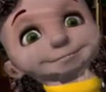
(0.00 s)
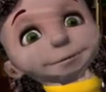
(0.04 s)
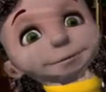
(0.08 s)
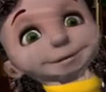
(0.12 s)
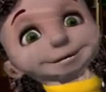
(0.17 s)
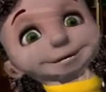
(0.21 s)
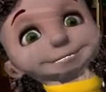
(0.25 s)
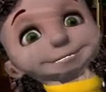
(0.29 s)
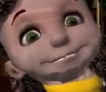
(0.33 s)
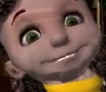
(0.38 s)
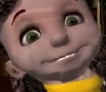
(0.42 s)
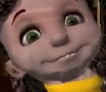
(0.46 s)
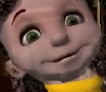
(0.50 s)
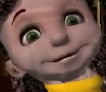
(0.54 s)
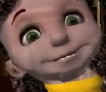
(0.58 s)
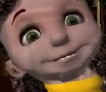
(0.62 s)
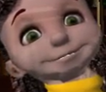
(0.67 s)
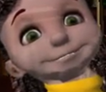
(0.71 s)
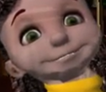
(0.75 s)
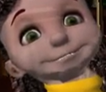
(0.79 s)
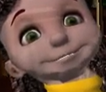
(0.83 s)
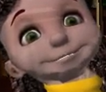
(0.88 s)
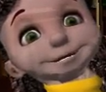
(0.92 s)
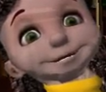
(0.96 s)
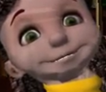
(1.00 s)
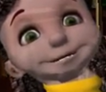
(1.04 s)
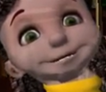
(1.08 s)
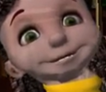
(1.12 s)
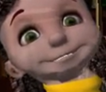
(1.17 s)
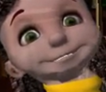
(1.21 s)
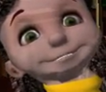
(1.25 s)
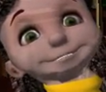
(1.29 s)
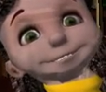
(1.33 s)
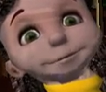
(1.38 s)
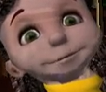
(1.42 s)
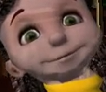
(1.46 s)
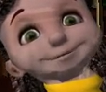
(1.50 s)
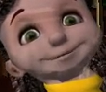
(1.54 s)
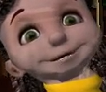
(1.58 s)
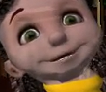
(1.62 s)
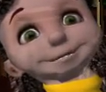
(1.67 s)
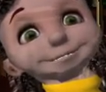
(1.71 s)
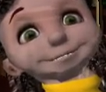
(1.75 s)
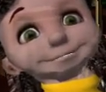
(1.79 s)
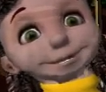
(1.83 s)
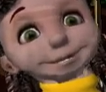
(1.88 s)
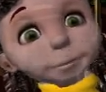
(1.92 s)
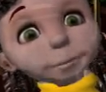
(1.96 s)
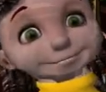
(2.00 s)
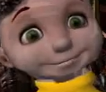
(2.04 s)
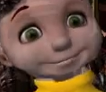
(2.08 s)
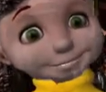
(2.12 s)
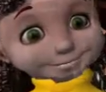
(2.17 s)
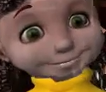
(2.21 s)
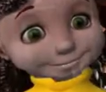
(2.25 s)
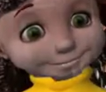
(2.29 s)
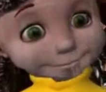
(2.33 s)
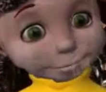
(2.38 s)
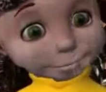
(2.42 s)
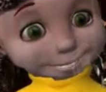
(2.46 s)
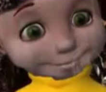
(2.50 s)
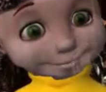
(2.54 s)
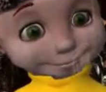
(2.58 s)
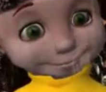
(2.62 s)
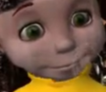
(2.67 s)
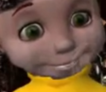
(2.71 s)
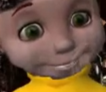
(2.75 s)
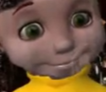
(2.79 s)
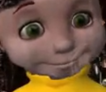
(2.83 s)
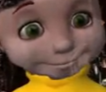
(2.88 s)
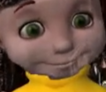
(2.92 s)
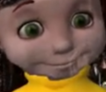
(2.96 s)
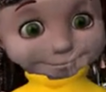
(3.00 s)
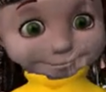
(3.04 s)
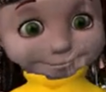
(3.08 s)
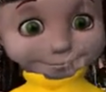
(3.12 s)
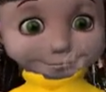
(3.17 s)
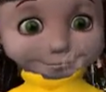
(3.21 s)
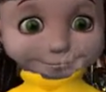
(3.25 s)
he marched off without so much as a thank you to the old woman.